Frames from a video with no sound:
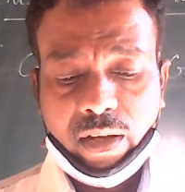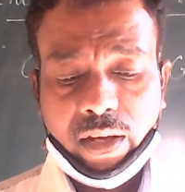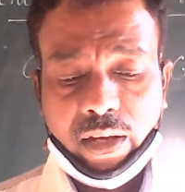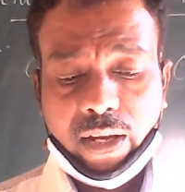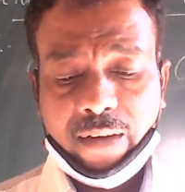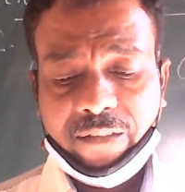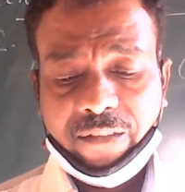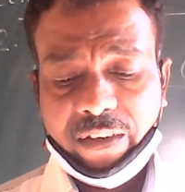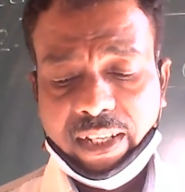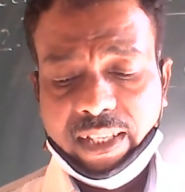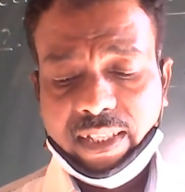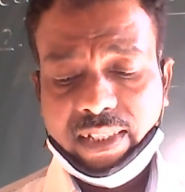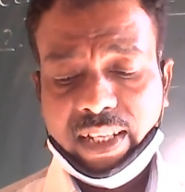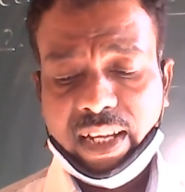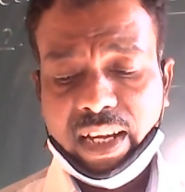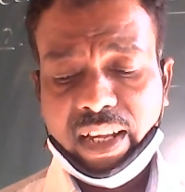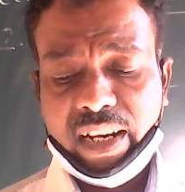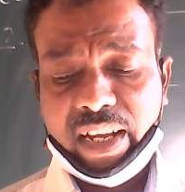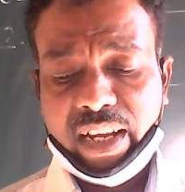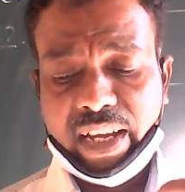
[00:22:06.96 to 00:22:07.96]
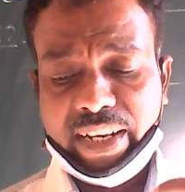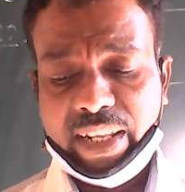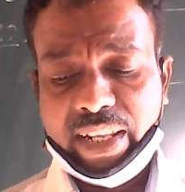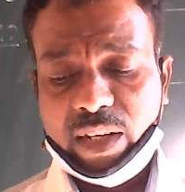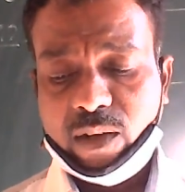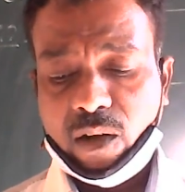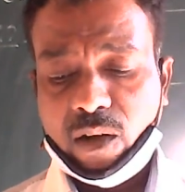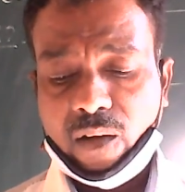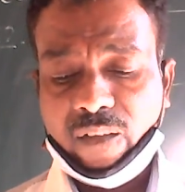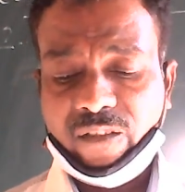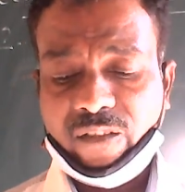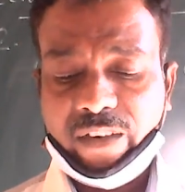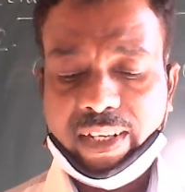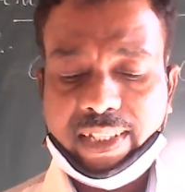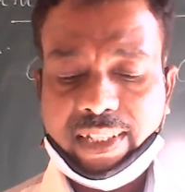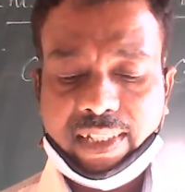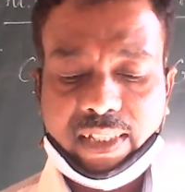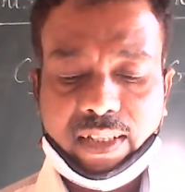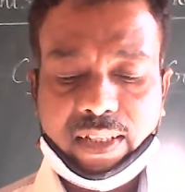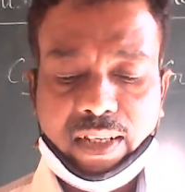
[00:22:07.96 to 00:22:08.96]
if it is there any
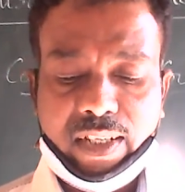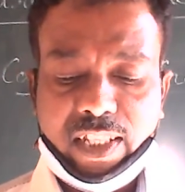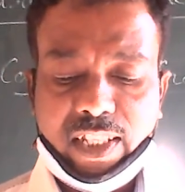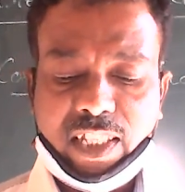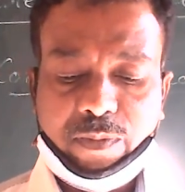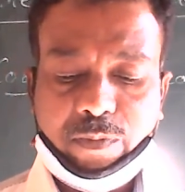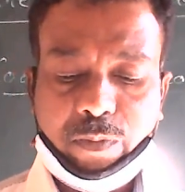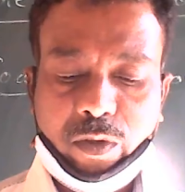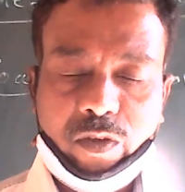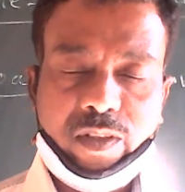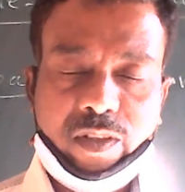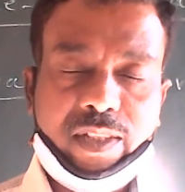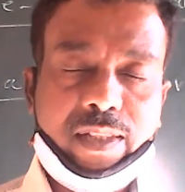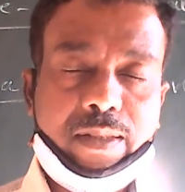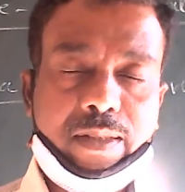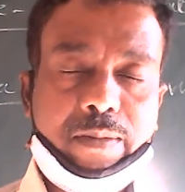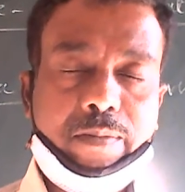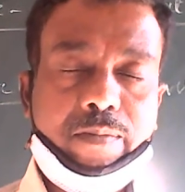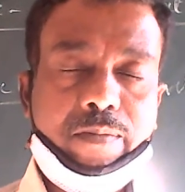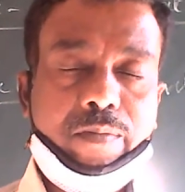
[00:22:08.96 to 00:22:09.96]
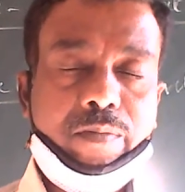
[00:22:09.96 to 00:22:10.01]
conflicts, disputes,